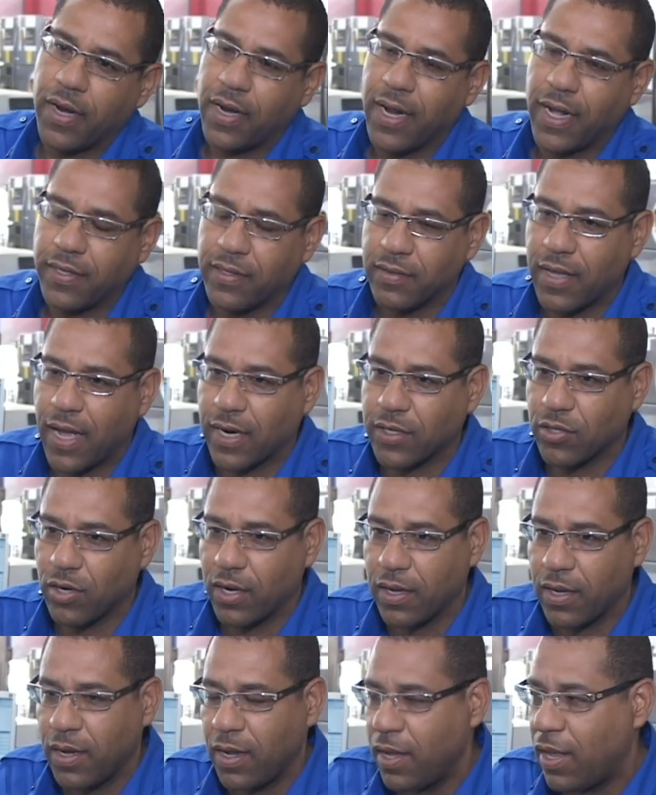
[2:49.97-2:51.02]
and that is
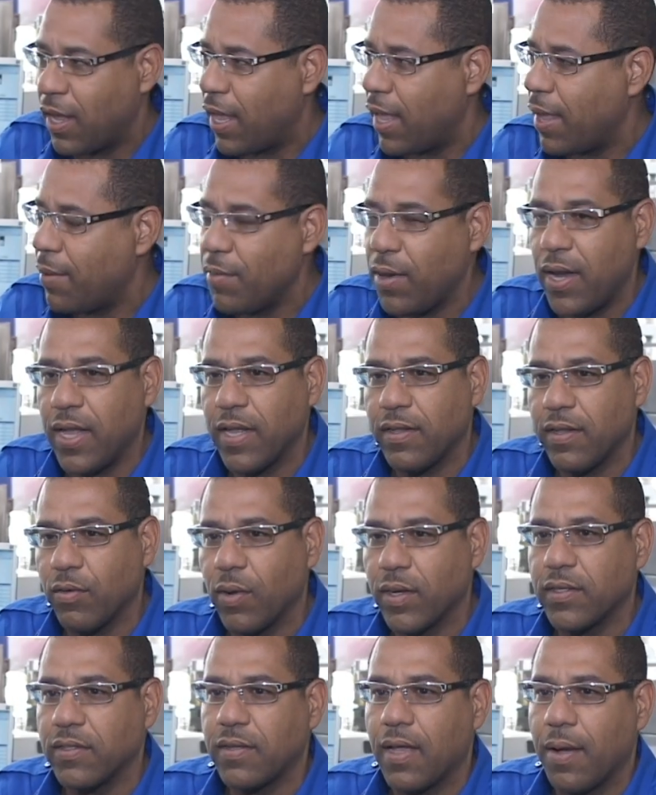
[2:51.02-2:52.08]
actually emulating
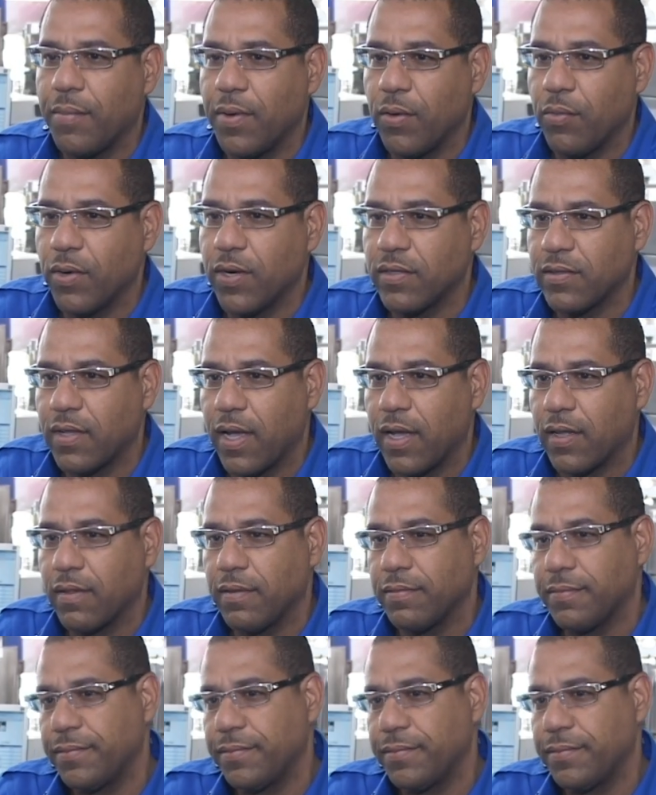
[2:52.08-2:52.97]
what is happening with the cycle.